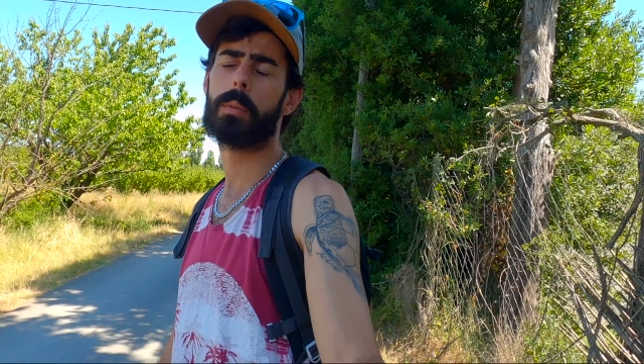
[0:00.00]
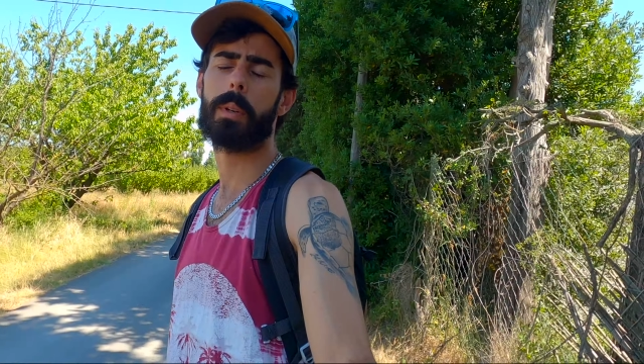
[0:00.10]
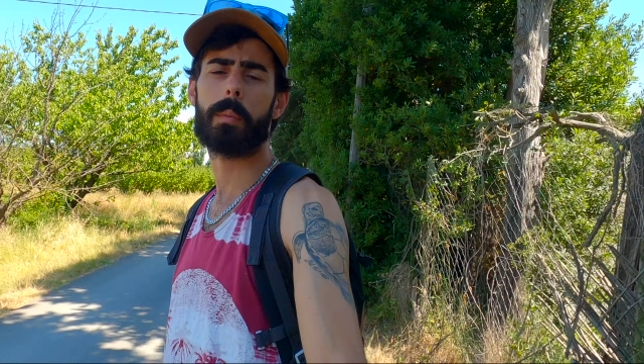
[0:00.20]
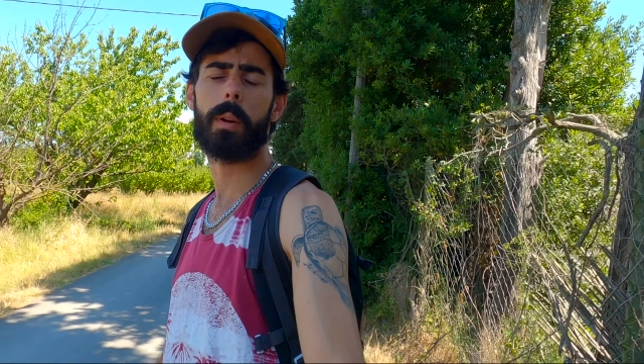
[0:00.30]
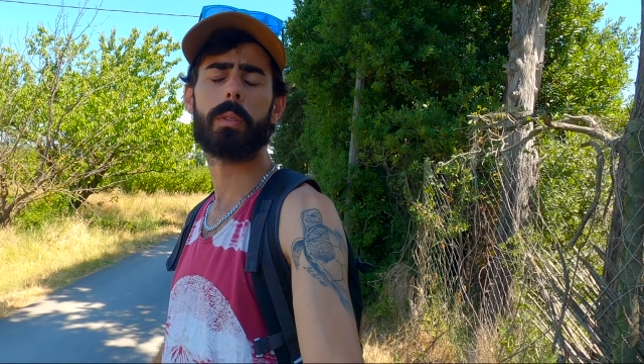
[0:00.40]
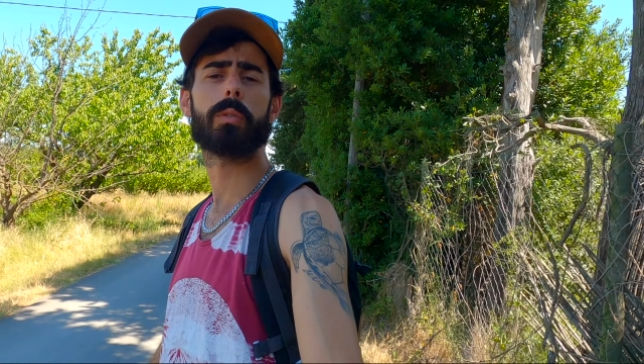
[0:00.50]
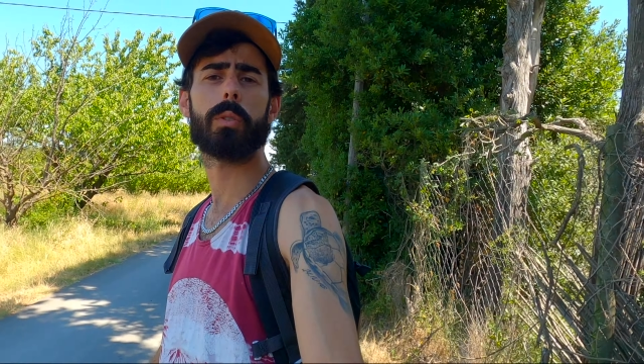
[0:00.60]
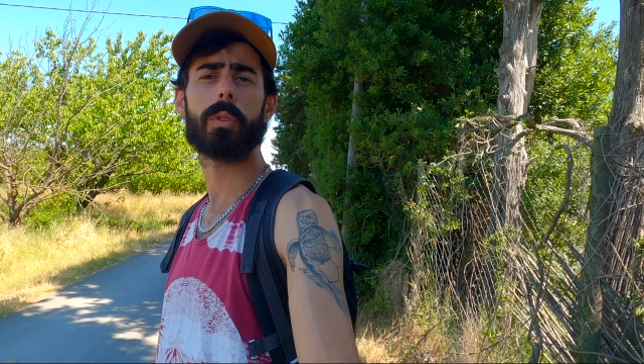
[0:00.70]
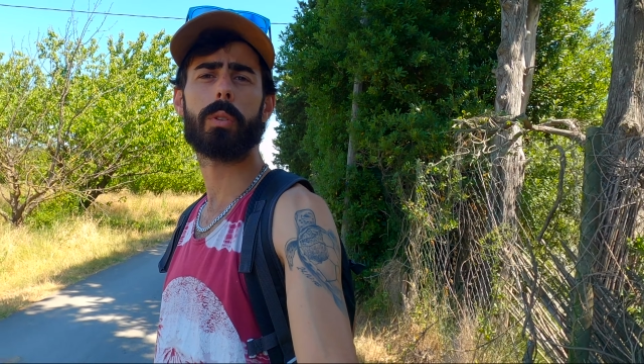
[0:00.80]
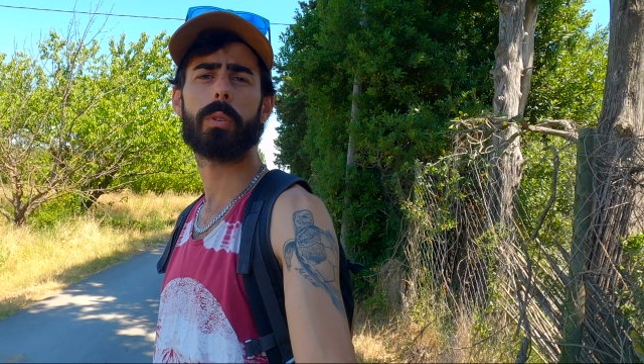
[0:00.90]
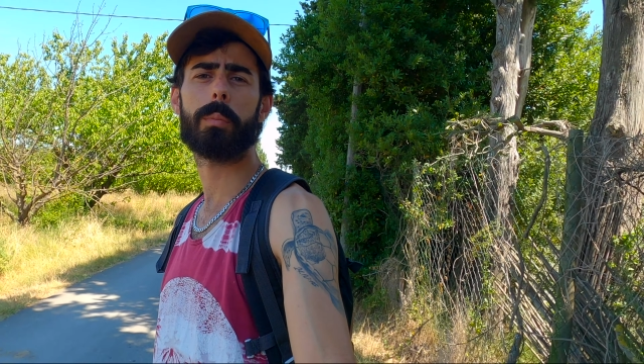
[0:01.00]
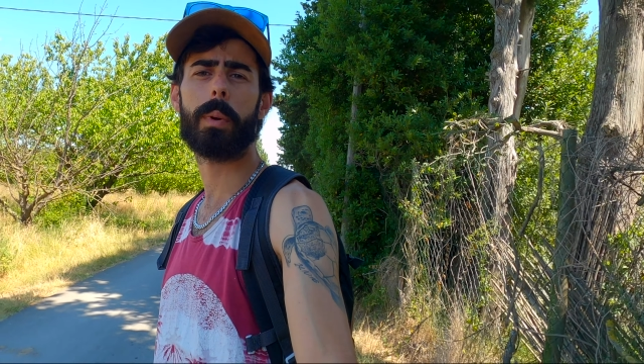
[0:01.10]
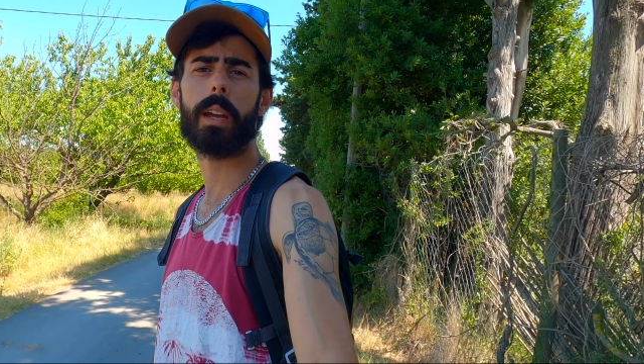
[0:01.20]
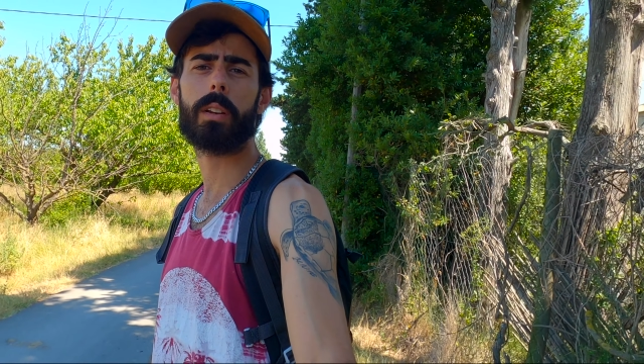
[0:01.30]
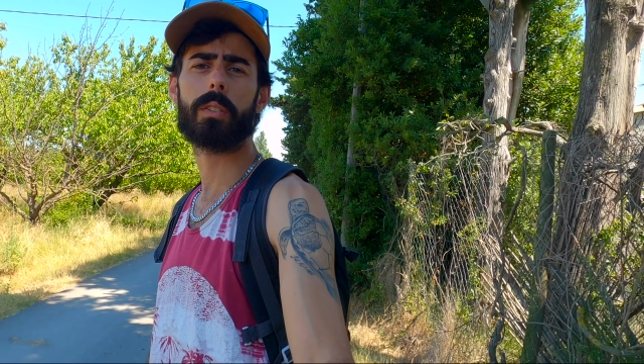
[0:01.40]
really want to
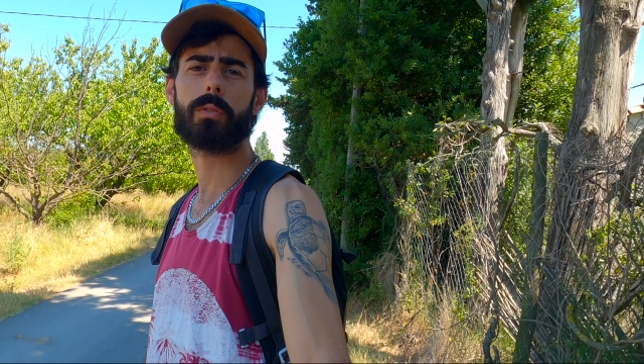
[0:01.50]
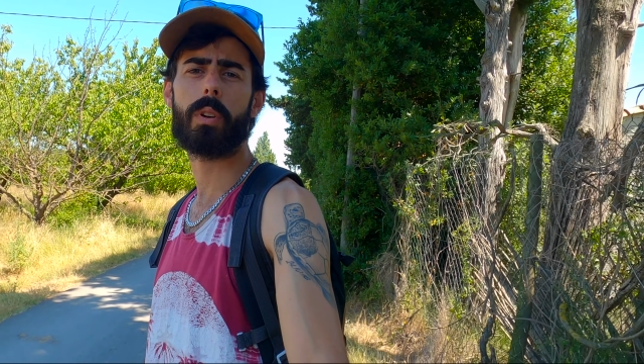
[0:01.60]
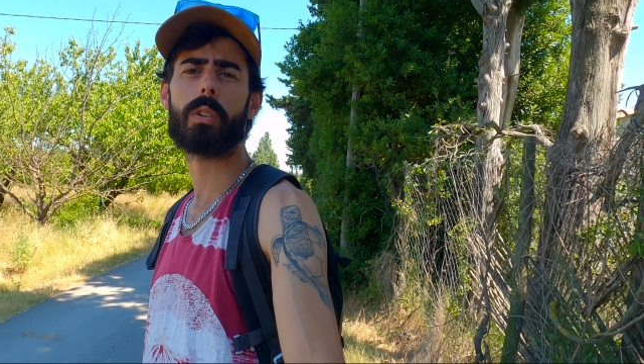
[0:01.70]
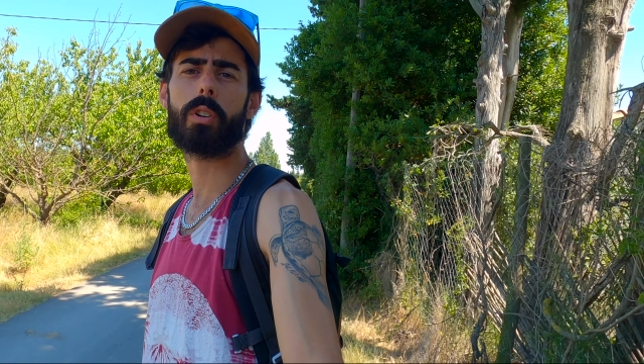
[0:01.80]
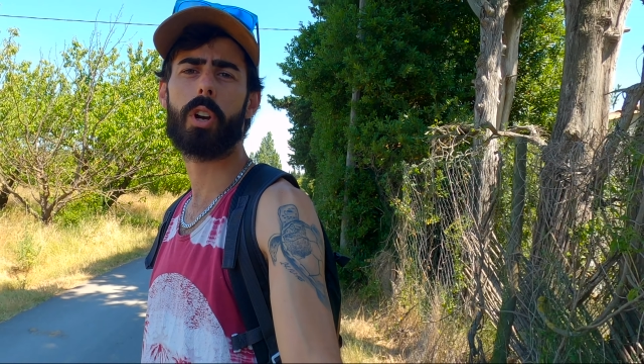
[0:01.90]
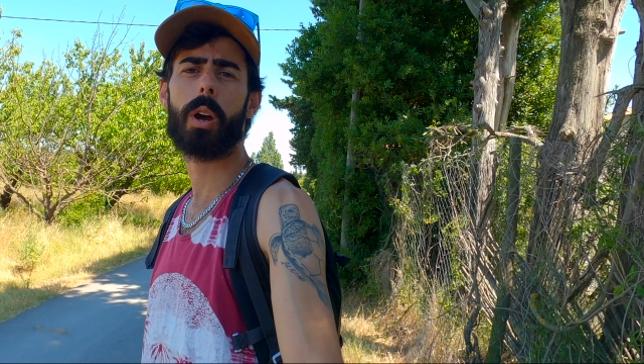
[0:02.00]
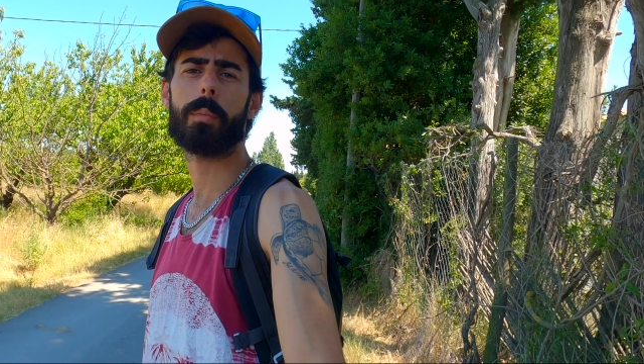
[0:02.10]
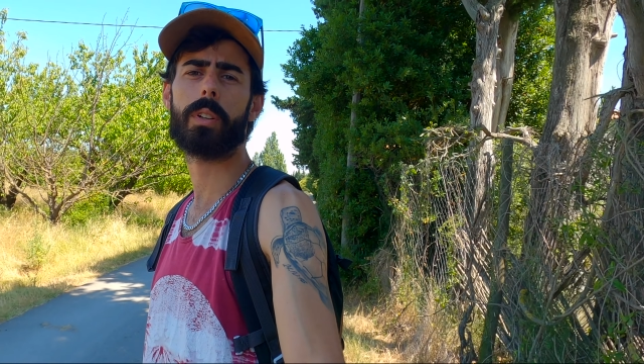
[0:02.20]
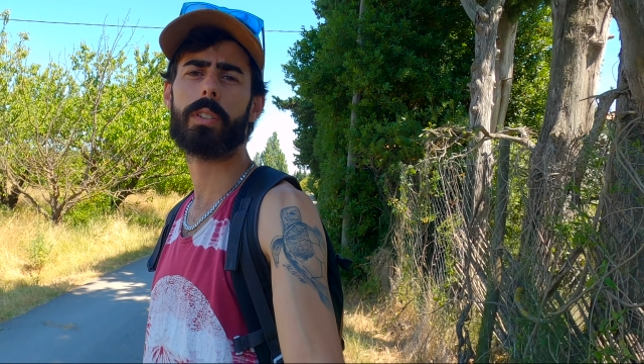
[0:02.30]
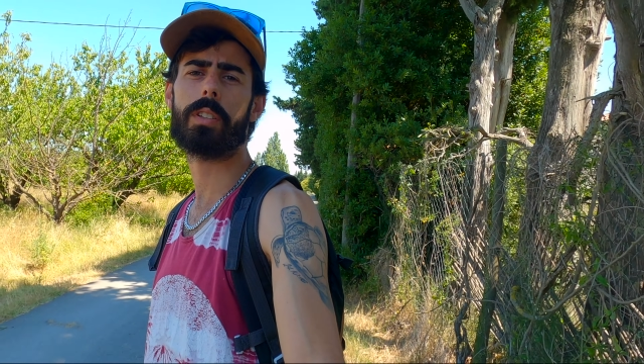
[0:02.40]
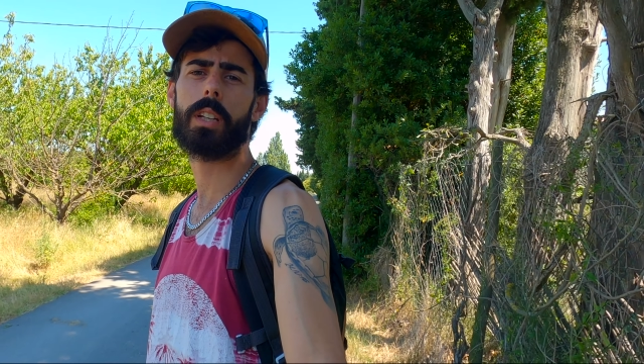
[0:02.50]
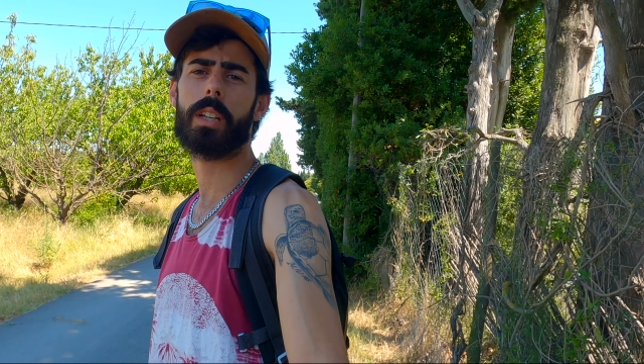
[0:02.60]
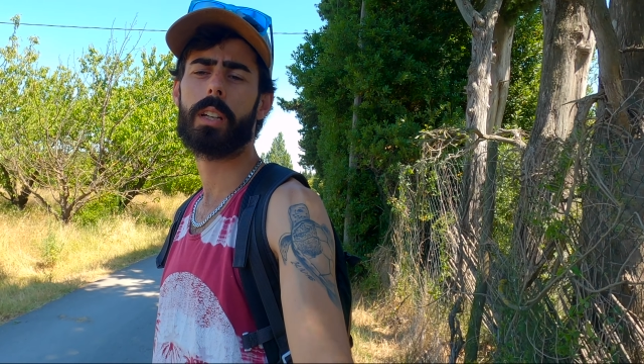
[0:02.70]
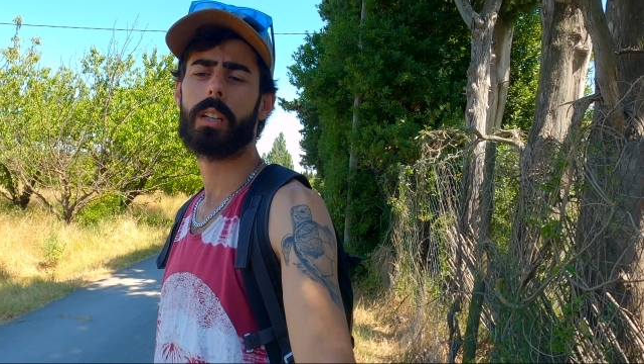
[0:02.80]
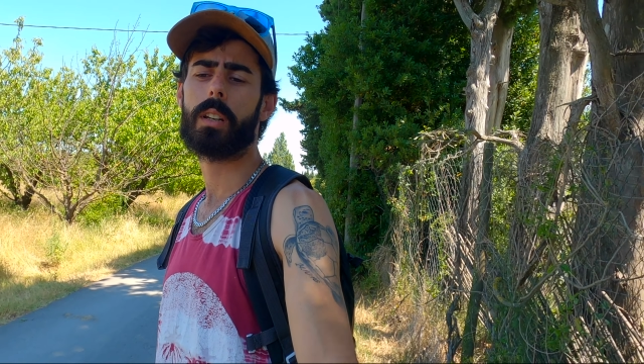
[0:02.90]
make a strong community.